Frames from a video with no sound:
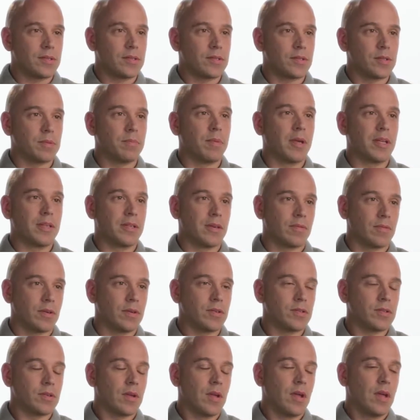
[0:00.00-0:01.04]
There's a big
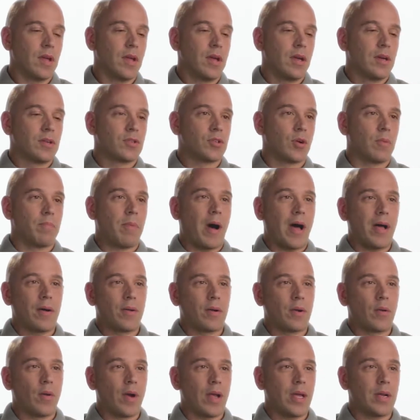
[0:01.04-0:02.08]
difference. So
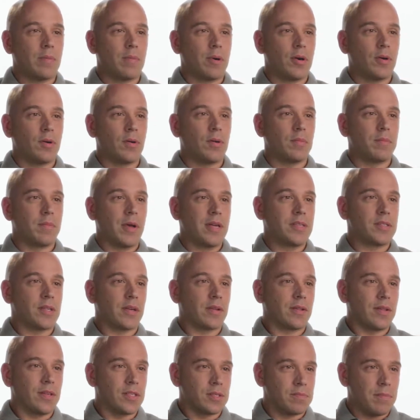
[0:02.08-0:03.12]
biodegradable
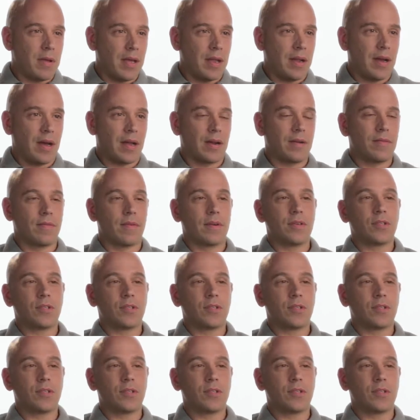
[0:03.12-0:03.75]
basically is made out of